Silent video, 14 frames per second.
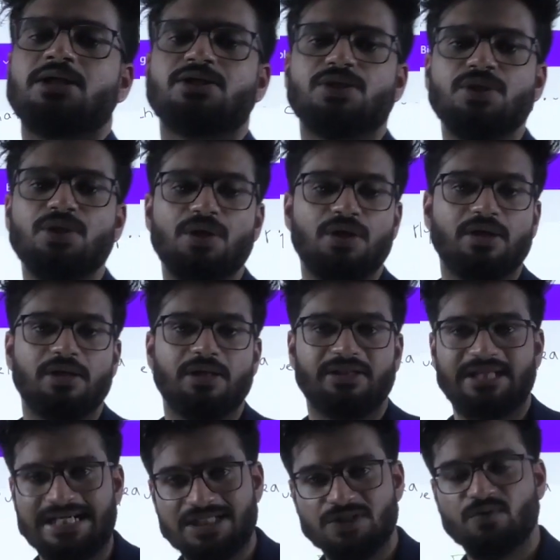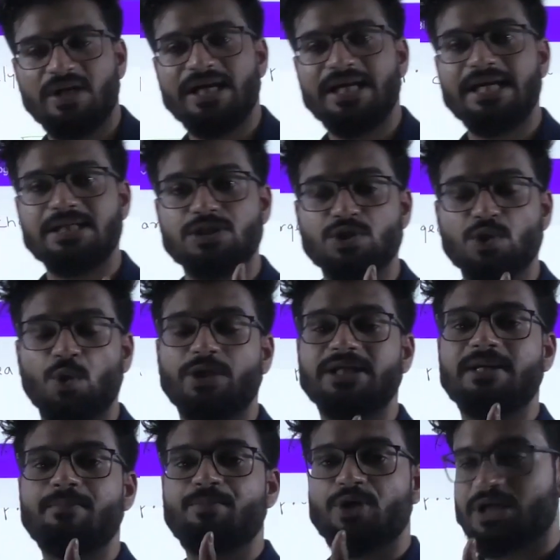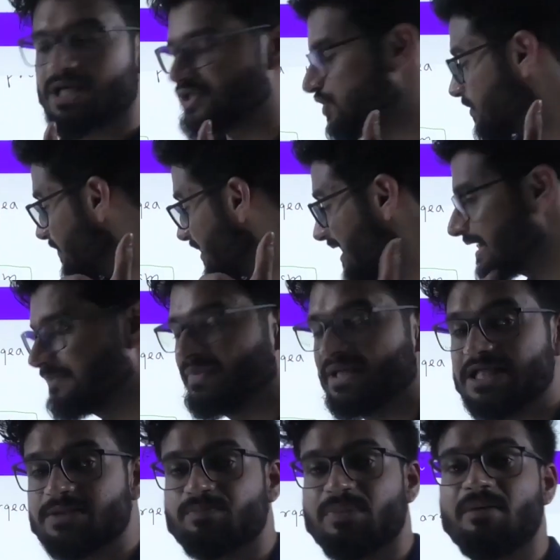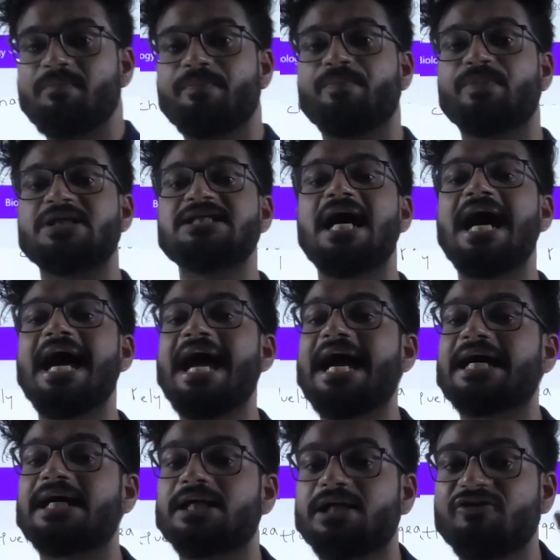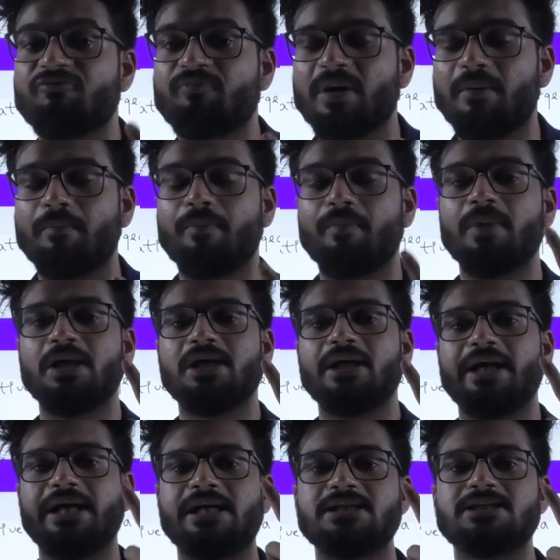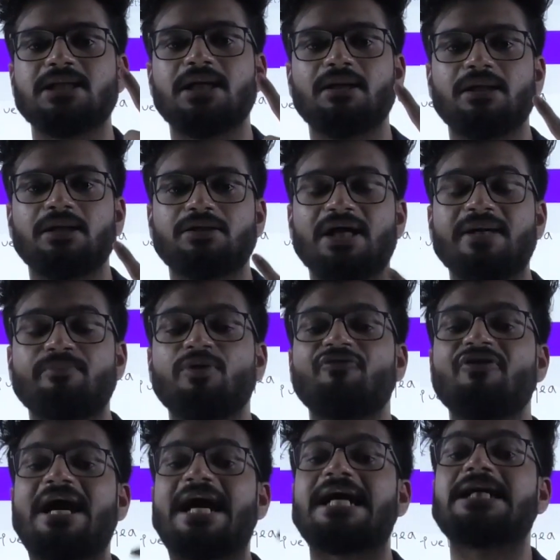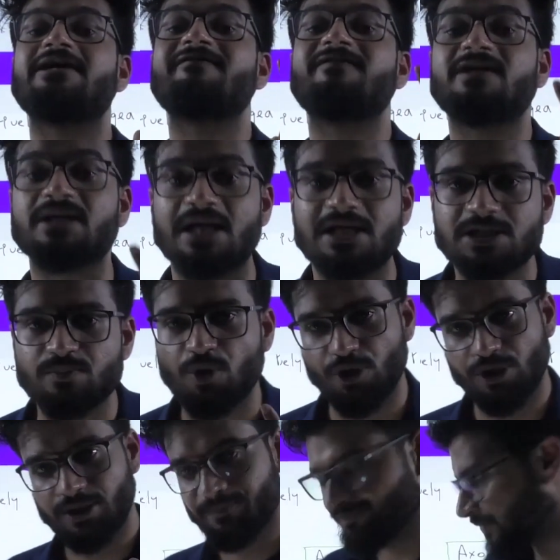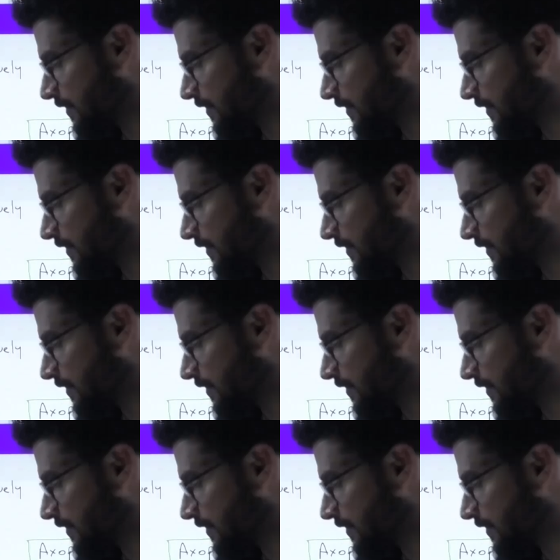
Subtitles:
So, that's why sodium potassium ATPase pump is an active pump. It is a type of active transport.